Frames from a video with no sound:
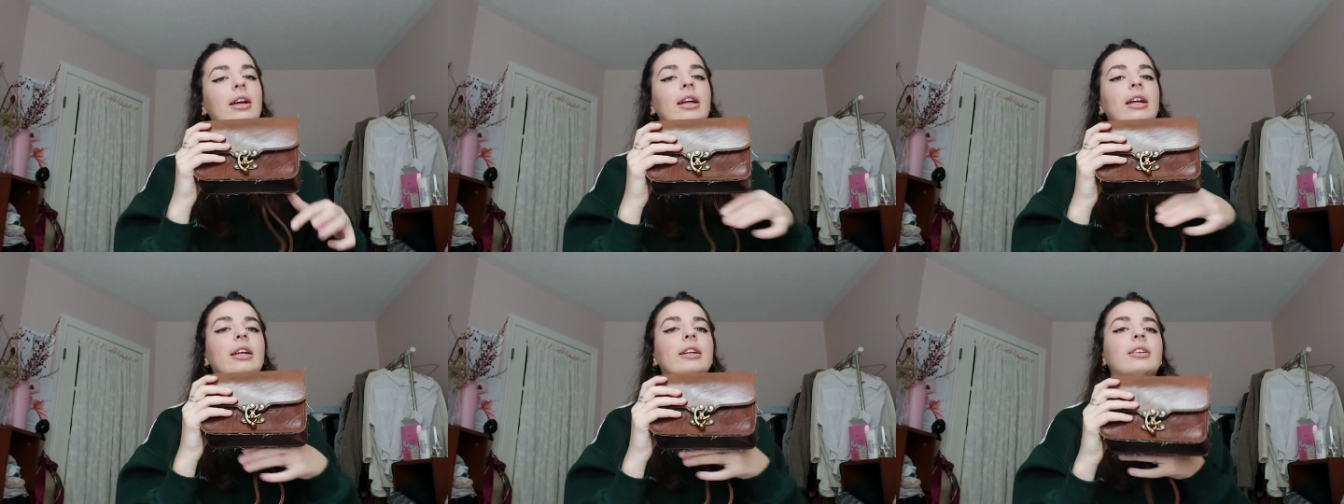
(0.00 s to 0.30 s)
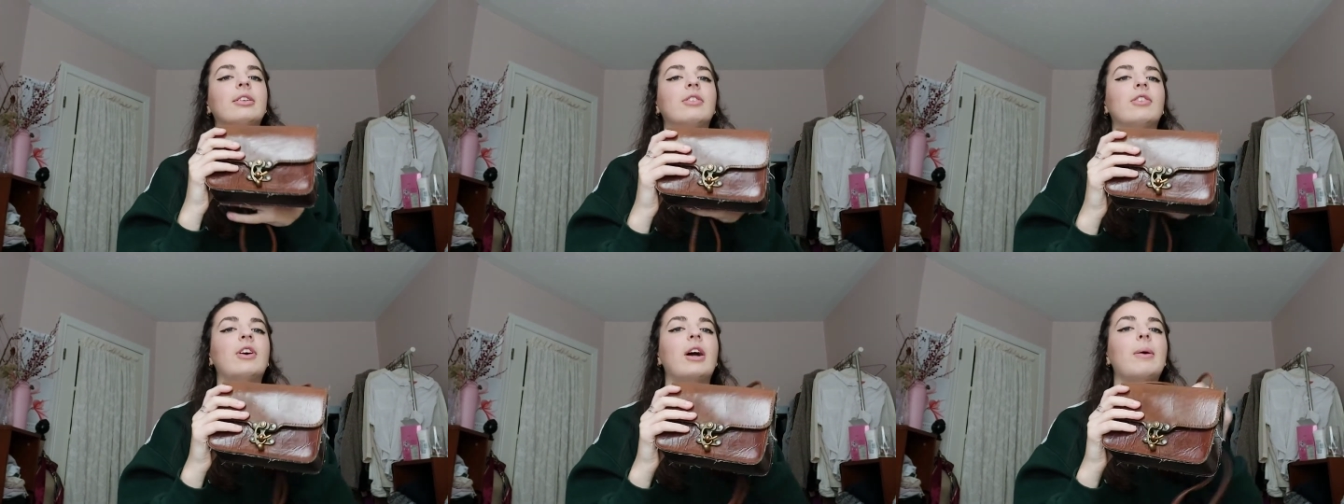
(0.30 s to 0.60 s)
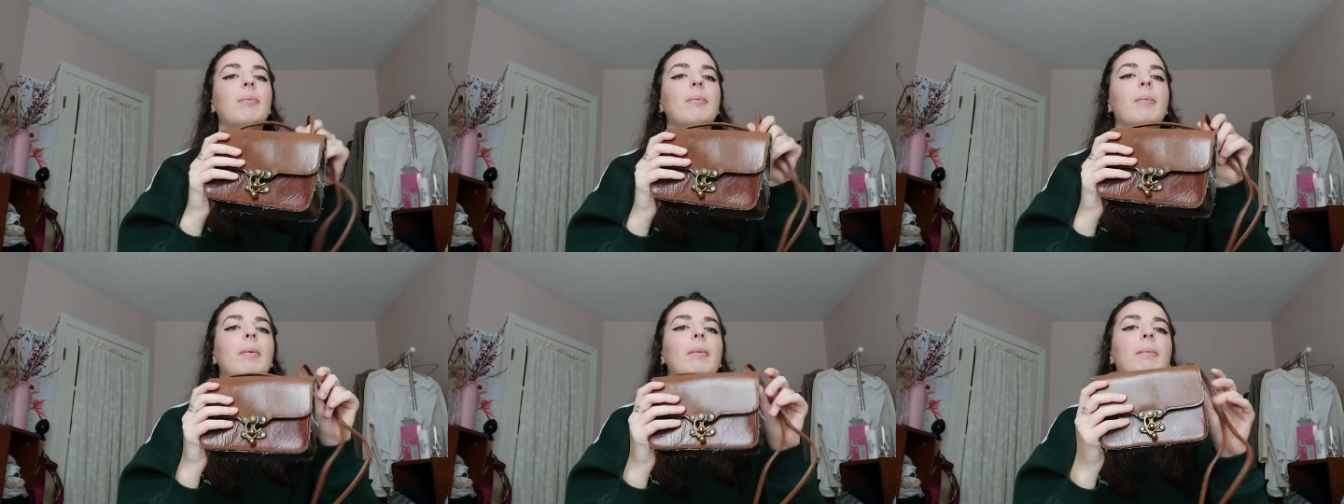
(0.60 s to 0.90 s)
it's
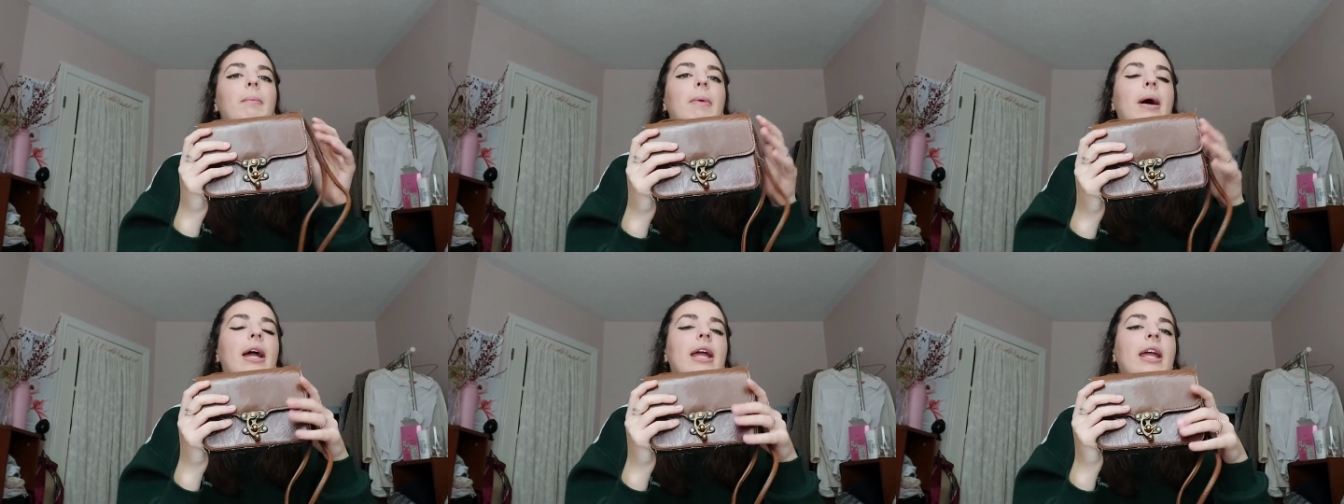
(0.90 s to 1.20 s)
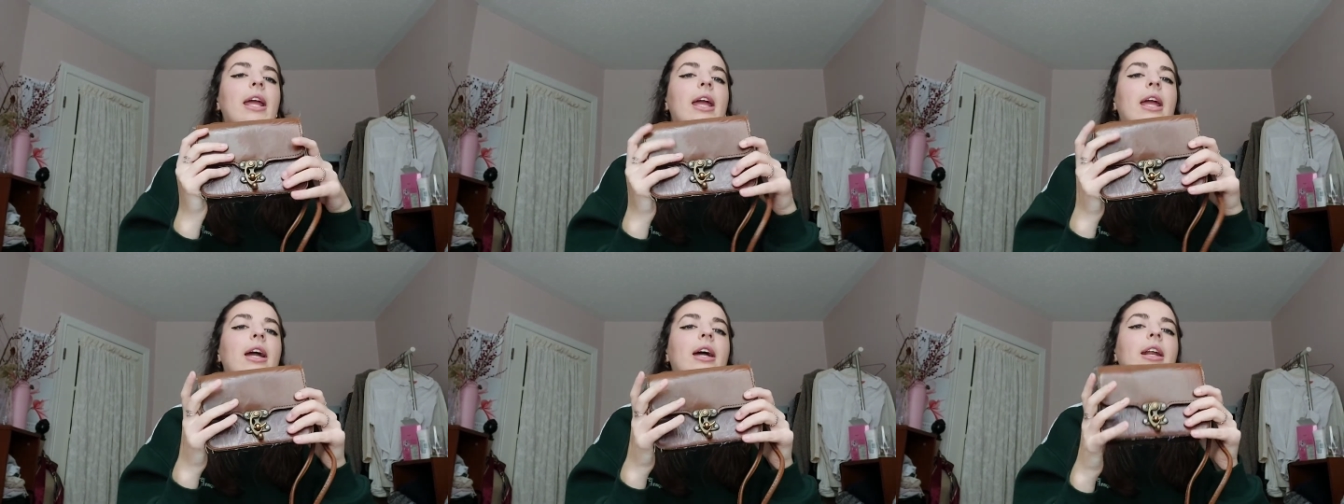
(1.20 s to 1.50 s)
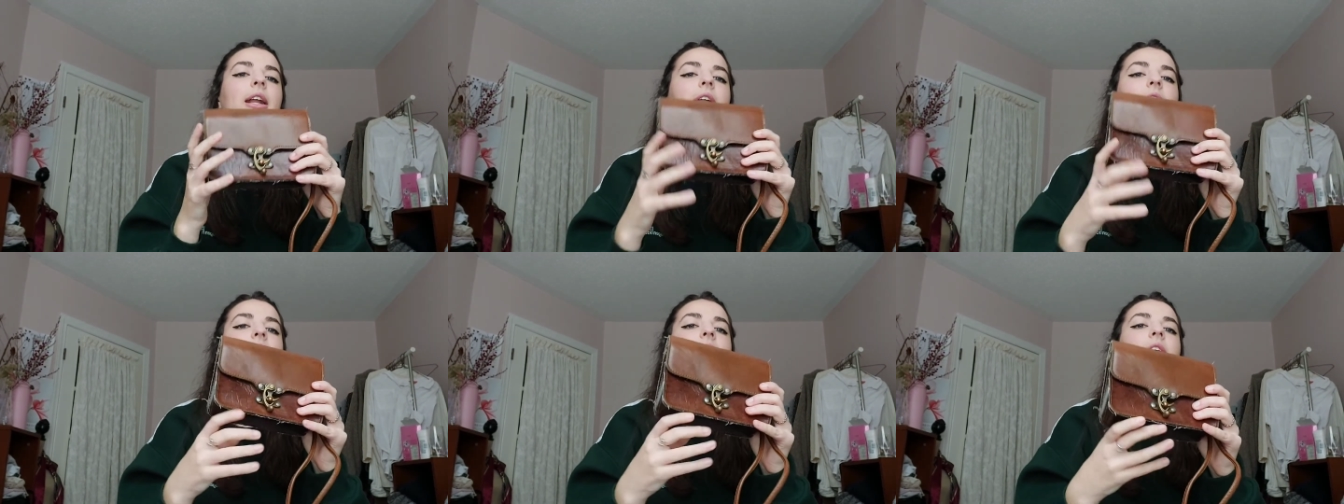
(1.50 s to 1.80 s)
from my
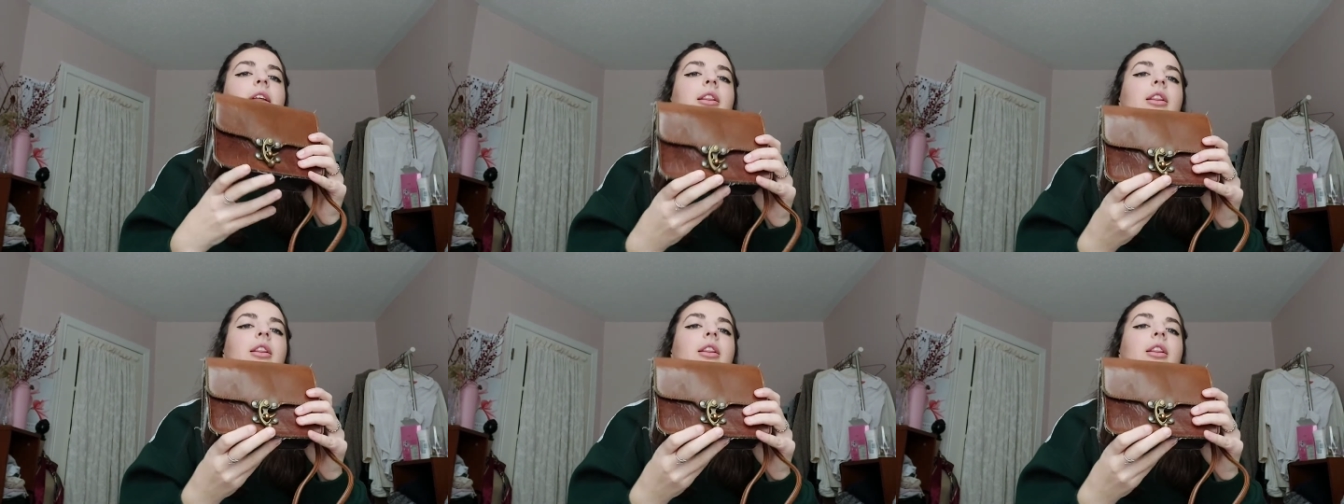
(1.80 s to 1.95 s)
aunt, and I